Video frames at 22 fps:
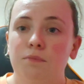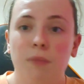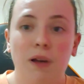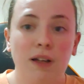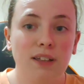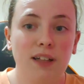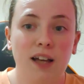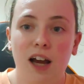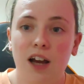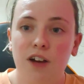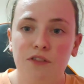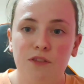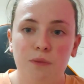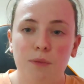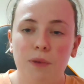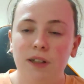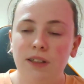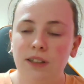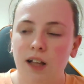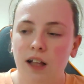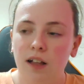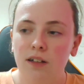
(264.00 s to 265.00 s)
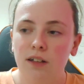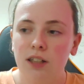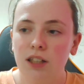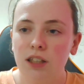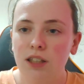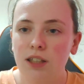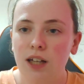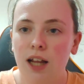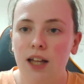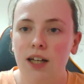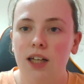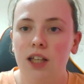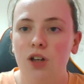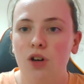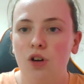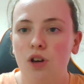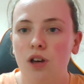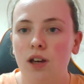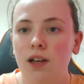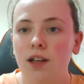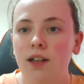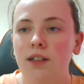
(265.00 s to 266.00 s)
meant to have the mentality slightly
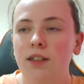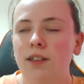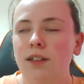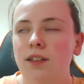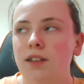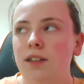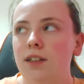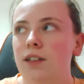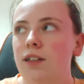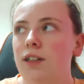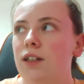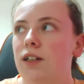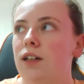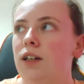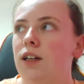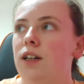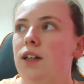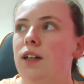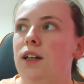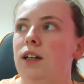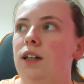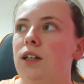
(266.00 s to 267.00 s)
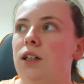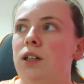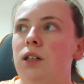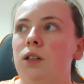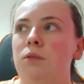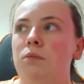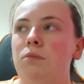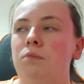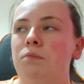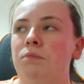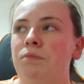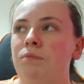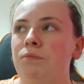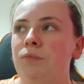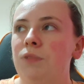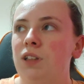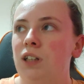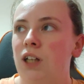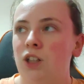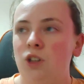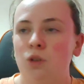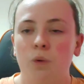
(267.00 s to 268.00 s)
younger, and
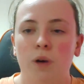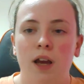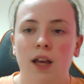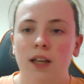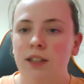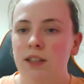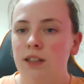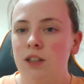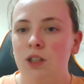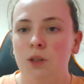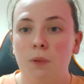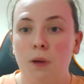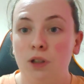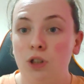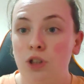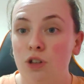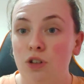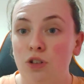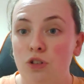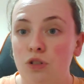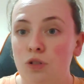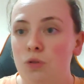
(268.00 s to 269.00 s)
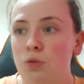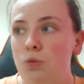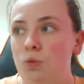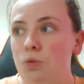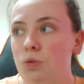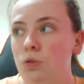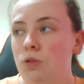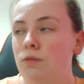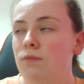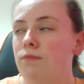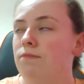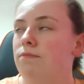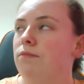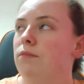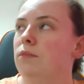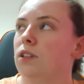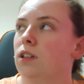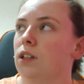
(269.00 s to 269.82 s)
that's why he's in the specialist school.